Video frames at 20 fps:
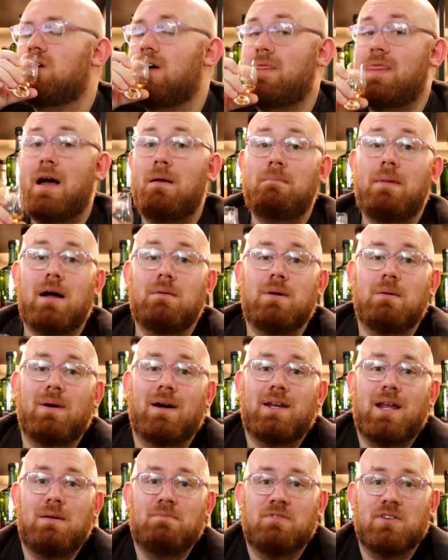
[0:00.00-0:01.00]
That might be my
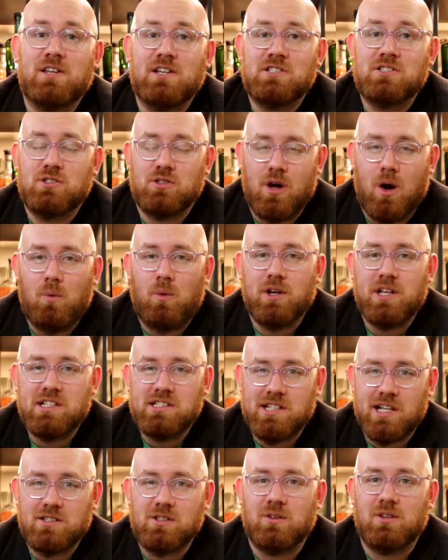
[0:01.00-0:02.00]
name for this, not what it
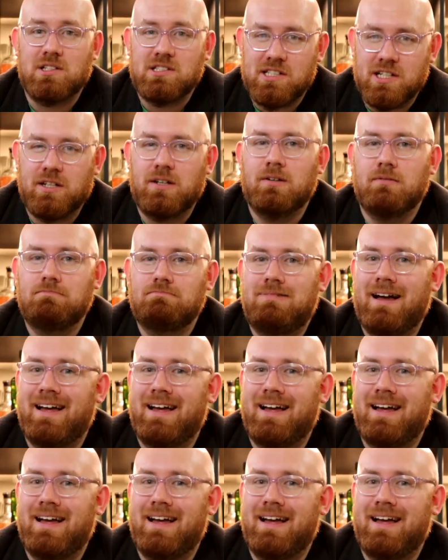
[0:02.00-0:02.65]
says on the tin.